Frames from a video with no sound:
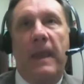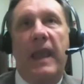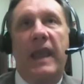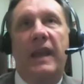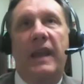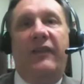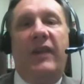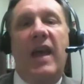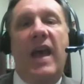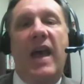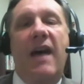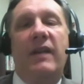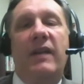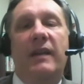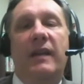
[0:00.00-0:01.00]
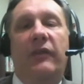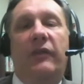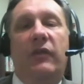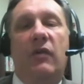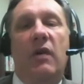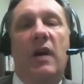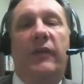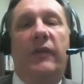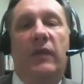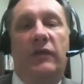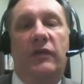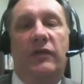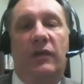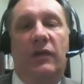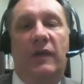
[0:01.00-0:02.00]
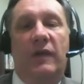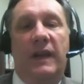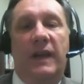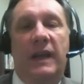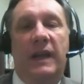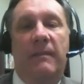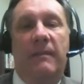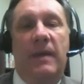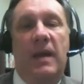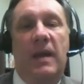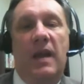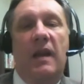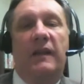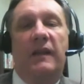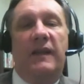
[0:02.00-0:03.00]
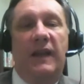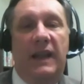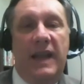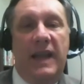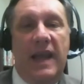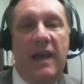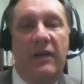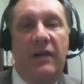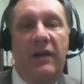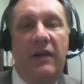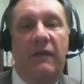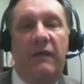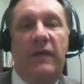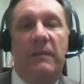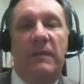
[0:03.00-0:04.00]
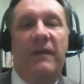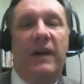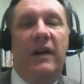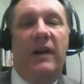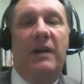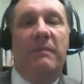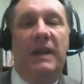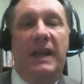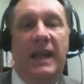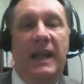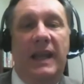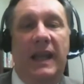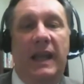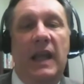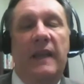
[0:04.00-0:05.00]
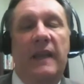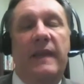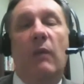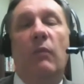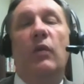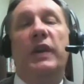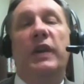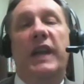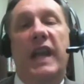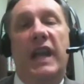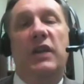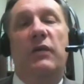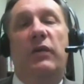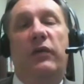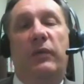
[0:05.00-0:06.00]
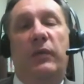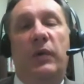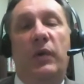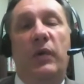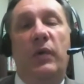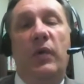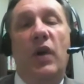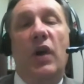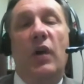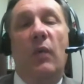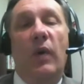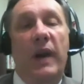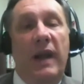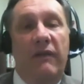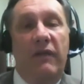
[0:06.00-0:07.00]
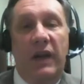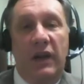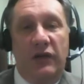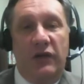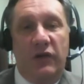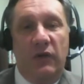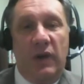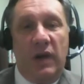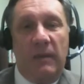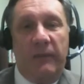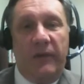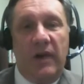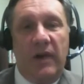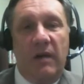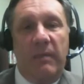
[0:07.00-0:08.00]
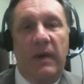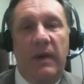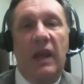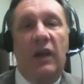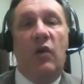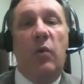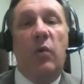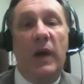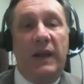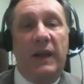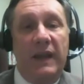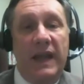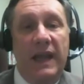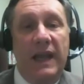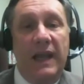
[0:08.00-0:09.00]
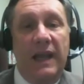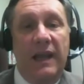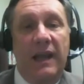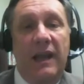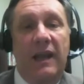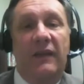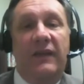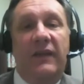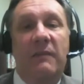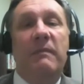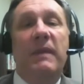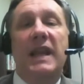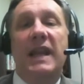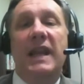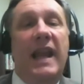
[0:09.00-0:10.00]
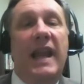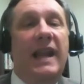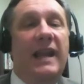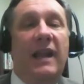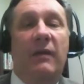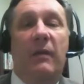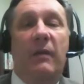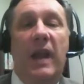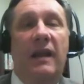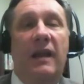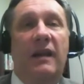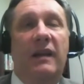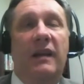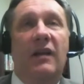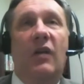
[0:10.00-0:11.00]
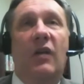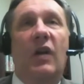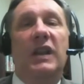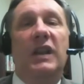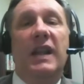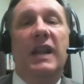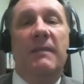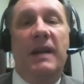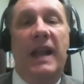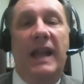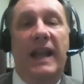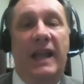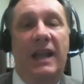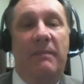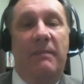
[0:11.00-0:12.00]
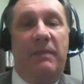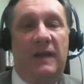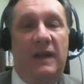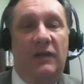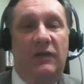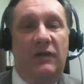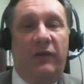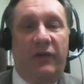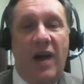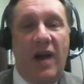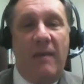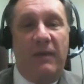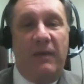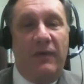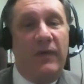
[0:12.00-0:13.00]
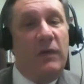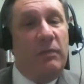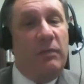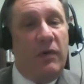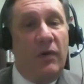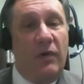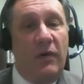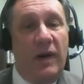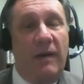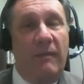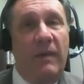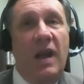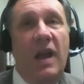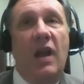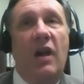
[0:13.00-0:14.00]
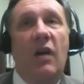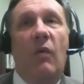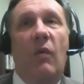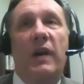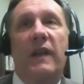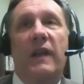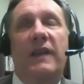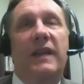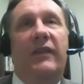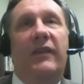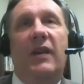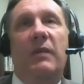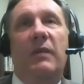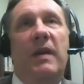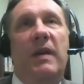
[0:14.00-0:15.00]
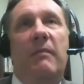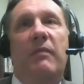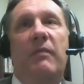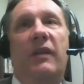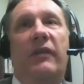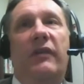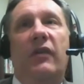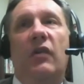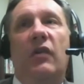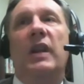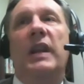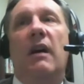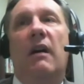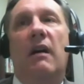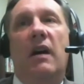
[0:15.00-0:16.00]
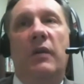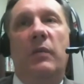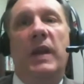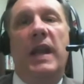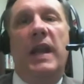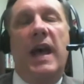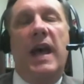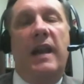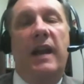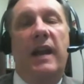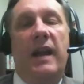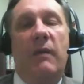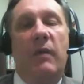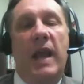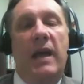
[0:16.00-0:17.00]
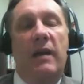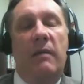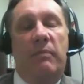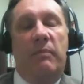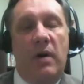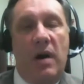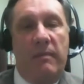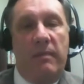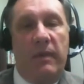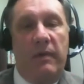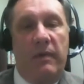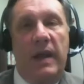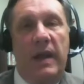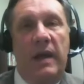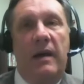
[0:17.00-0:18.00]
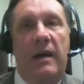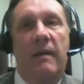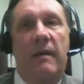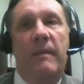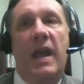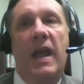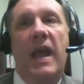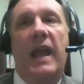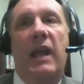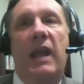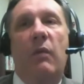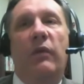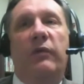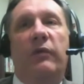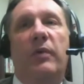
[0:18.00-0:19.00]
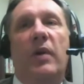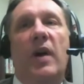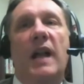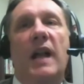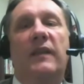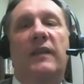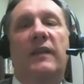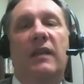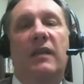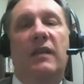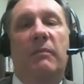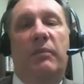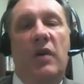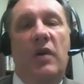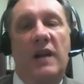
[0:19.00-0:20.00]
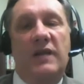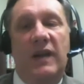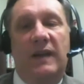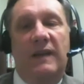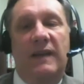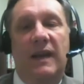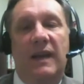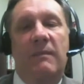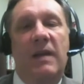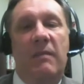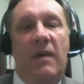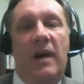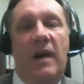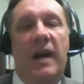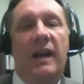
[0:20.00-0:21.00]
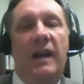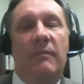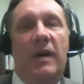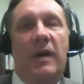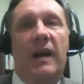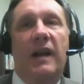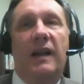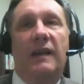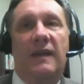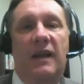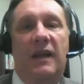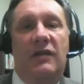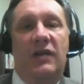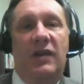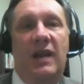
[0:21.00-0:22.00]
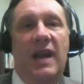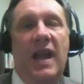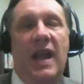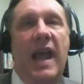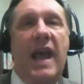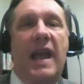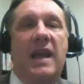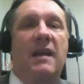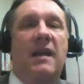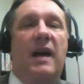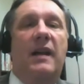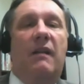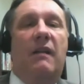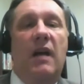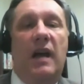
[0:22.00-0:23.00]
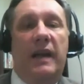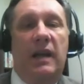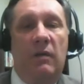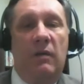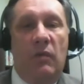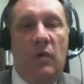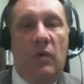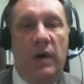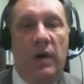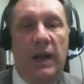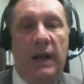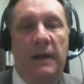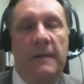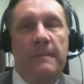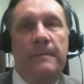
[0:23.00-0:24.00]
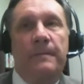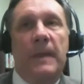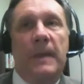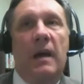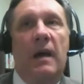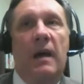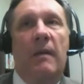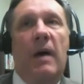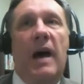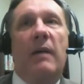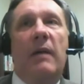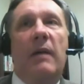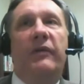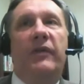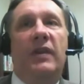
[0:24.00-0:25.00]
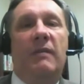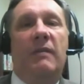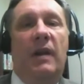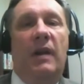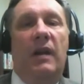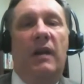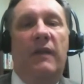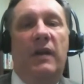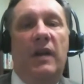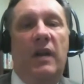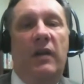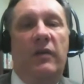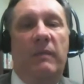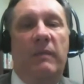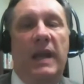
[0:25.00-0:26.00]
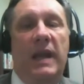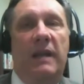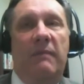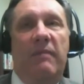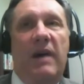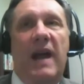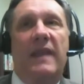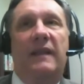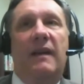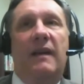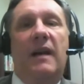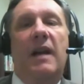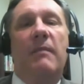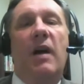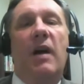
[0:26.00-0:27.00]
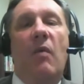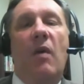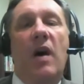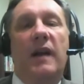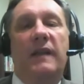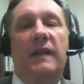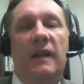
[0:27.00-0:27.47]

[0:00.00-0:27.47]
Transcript: it is having this cross-functional team together from the very beginning that will get you through whatever issue comes up quickly to mediate and you know, eliminate any potential stoppage of your program. One of the things I remember is early on we had a problem. It was brought to the project team and my attention at 9 o'clock in the morning. I was in the middle of another meeting. By the time I walked